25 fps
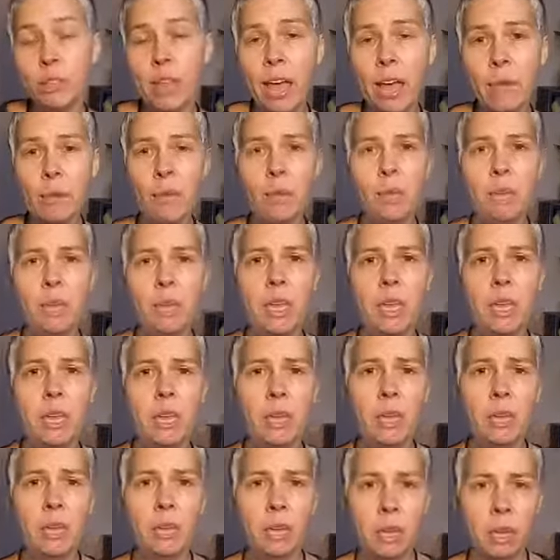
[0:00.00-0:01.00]
that would
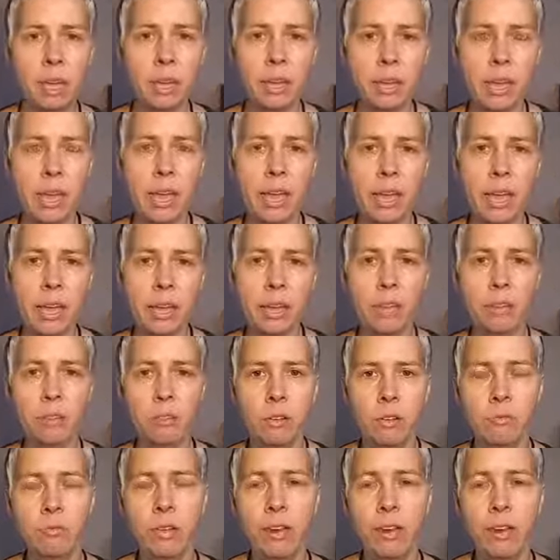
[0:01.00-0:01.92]
be again a,